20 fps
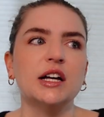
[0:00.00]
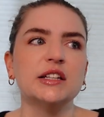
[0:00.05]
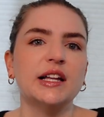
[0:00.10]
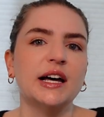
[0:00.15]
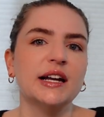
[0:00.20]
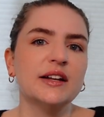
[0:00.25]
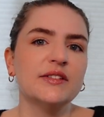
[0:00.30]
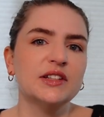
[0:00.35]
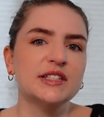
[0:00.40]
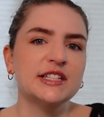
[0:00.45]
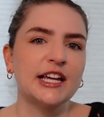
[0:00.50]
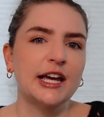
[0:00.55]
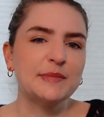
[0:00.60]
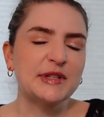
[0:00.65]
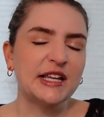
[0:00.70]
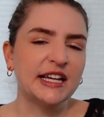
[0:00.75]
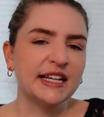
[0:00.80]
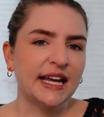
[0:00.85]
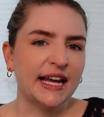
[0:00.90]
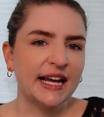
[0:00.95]
a lot of the
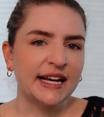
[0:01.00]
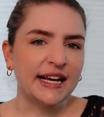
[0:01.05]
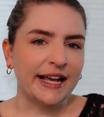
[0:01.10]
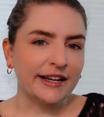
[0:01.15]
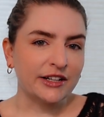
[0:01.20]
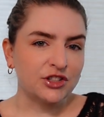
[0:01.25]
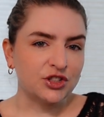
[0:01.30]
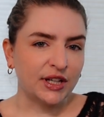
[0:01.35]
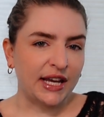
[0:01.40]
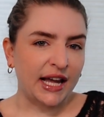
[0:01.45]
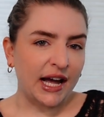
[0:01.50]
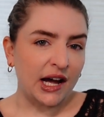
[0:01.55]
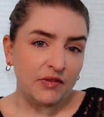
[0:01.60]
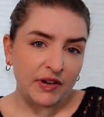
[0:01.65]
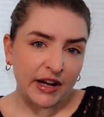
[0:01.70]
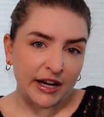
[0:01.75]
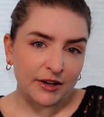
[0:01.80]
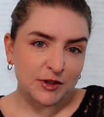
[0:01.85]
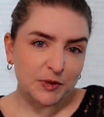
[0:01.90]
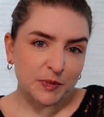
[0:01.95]
times I can't actually have
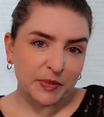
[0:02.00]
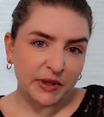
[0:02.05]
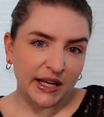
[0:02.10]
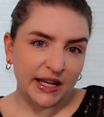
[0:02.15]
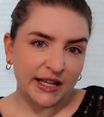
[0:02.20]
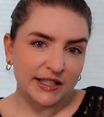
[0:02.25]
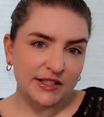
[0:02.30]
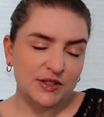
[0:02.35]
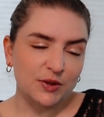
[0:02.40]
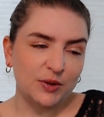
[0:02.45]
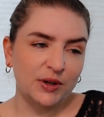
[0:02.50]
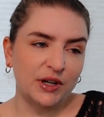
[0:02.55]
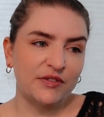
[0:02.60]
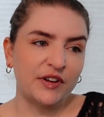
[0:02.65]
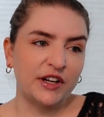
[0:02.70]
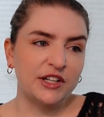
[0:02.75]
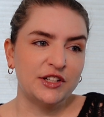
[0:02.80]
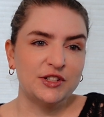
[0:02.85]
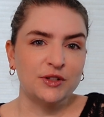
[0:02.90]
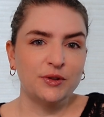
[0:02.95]
house plants or if
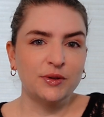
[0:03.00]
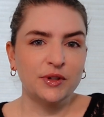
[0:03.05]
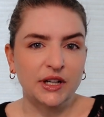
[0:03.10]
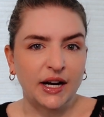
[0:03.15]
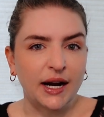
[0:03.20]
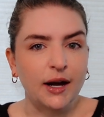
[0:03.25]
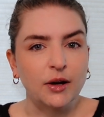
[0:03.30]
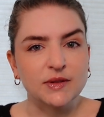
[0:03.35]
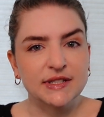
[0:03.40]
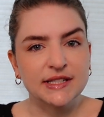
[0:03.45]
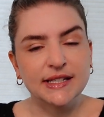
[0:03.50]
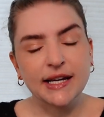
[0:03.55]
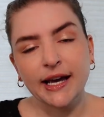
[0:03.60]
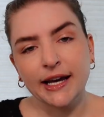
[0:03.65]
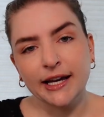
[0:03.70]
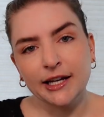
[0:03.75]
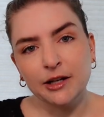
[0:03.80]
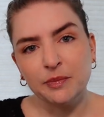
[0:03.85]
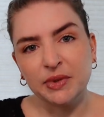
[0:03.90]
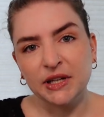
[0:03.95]
I do, they're
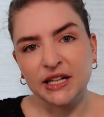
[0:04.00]
outside